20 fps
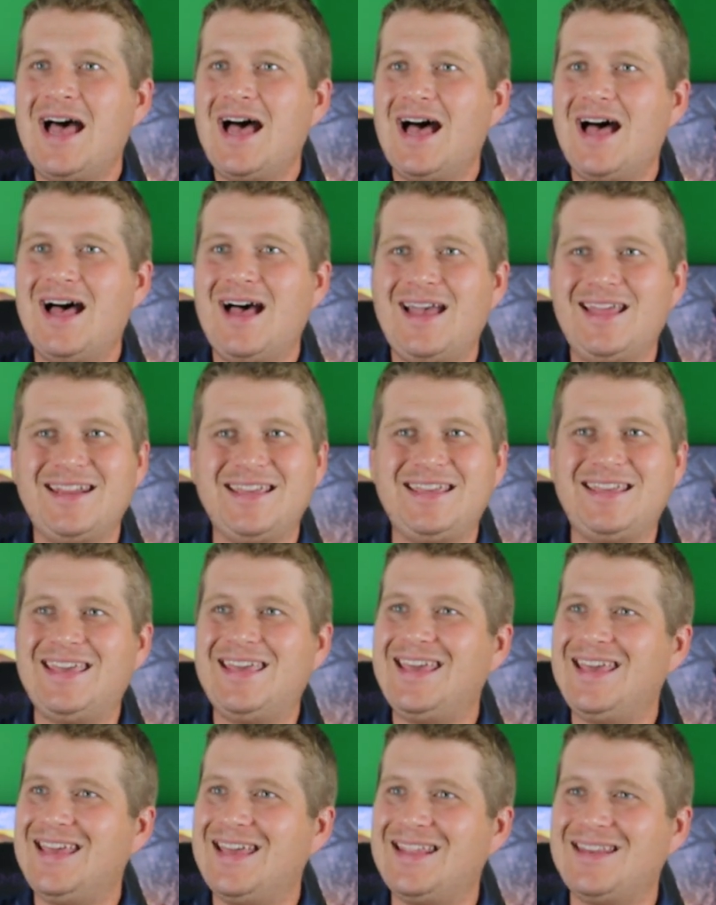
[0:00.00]
And
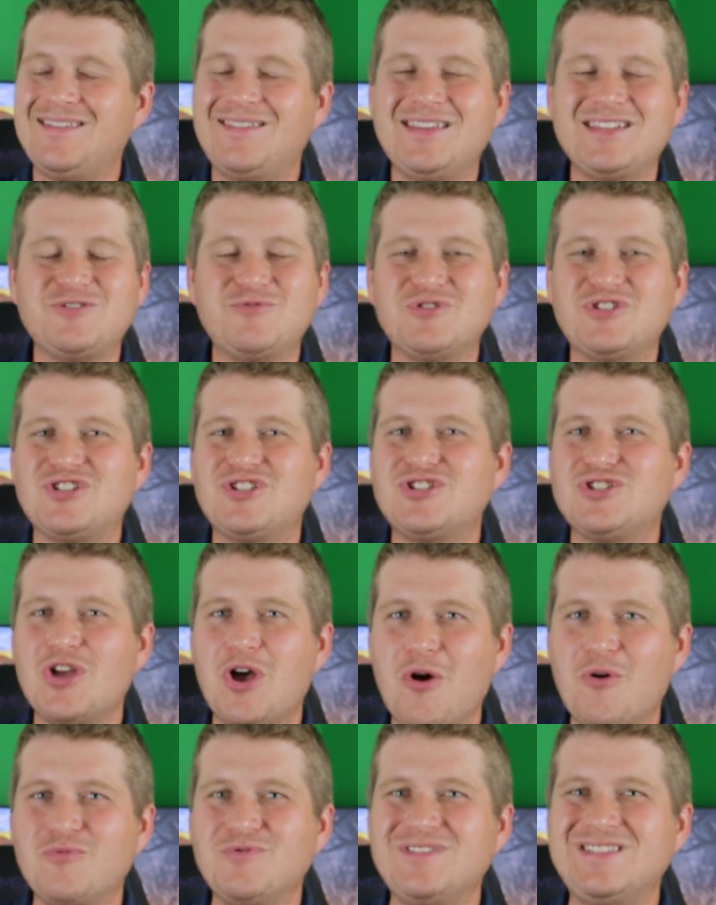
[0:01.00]
again, this was
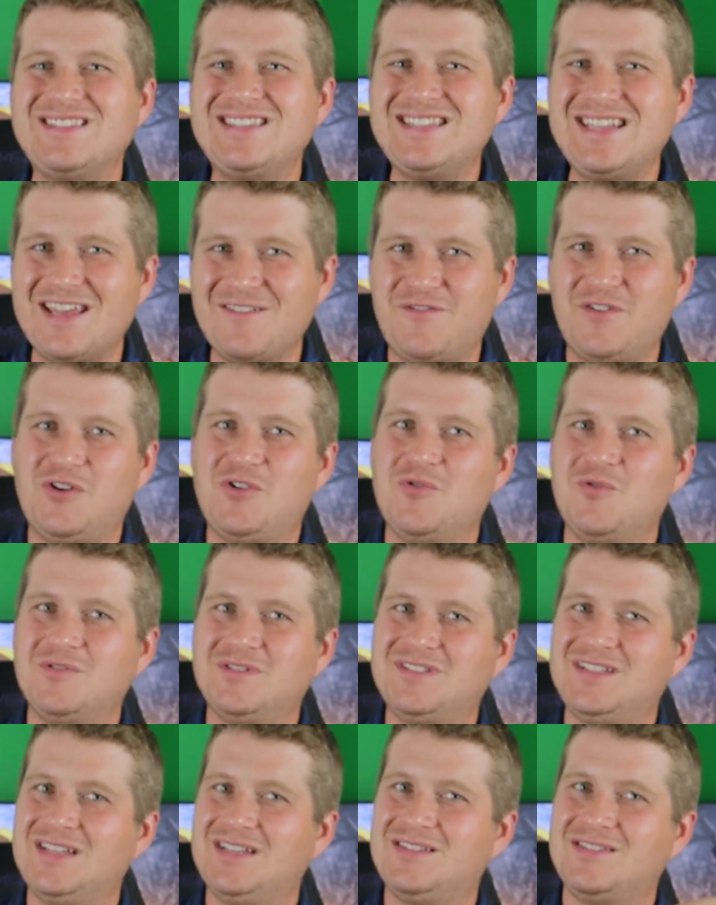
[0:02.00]
so
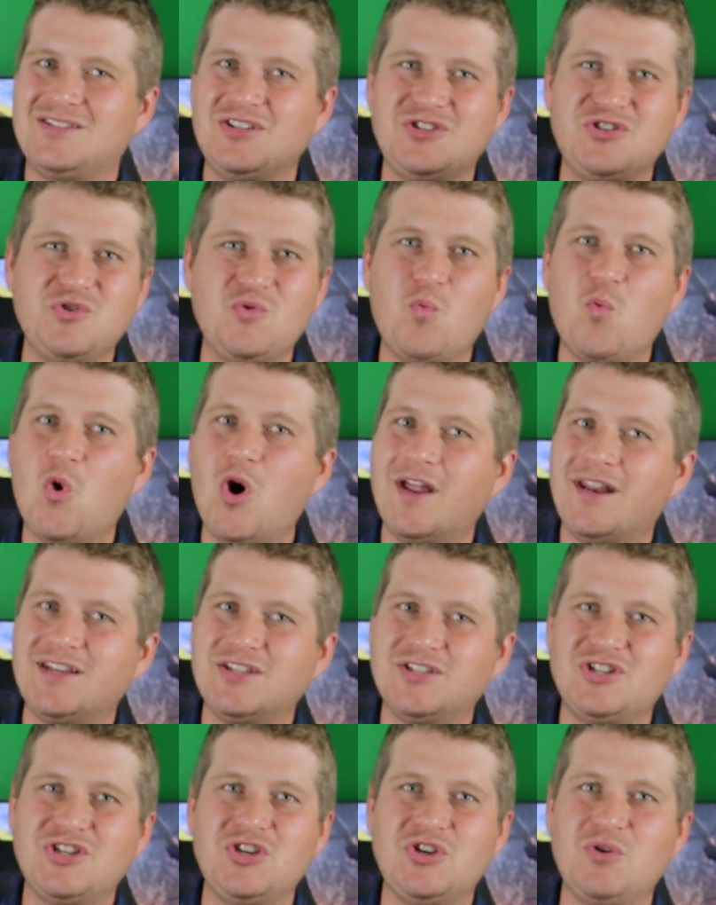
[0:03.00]
difficult to do one
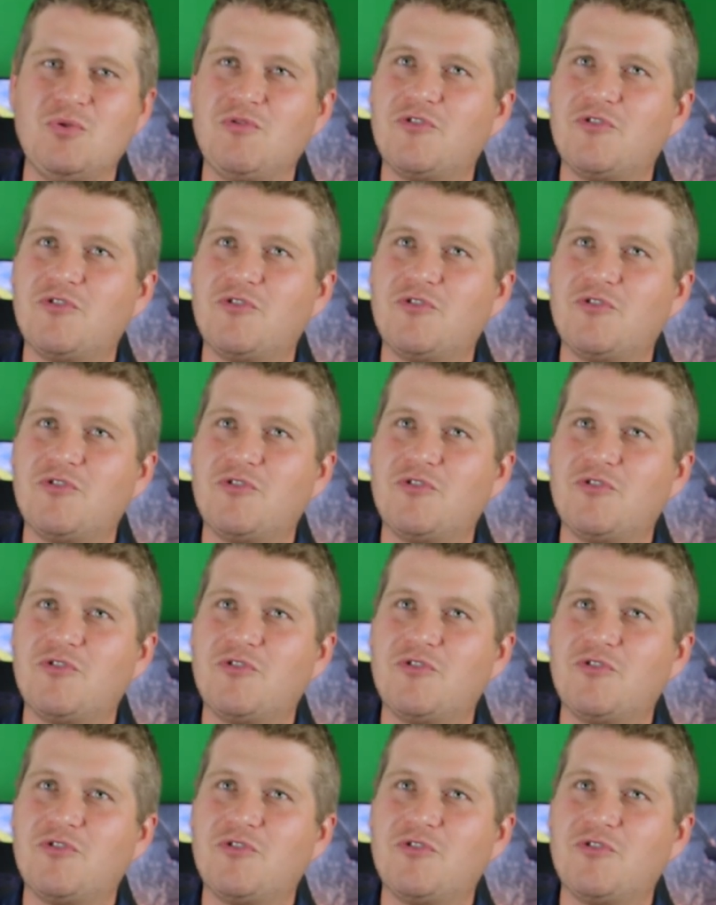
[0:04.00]
and two.